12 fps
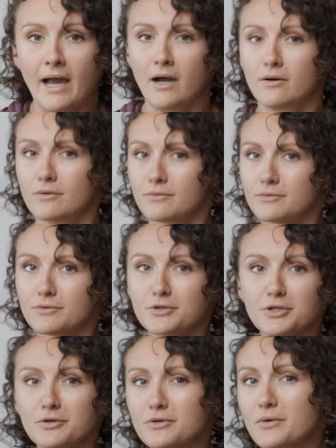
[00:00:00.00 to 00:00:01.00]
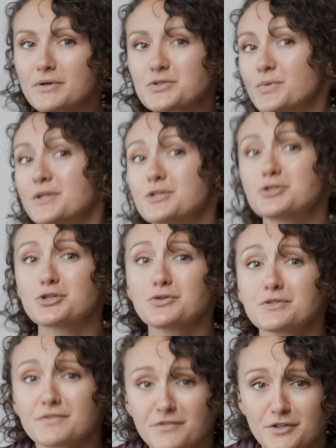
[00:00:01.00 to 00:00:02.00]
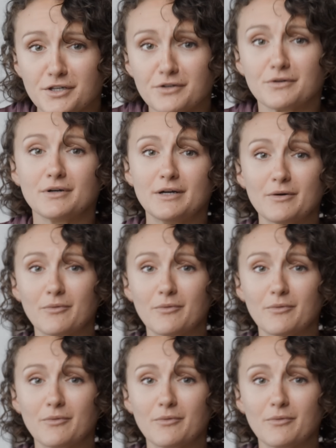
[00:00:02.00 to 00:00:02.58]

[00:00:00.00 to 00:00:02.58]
How do you know which one to choose for you?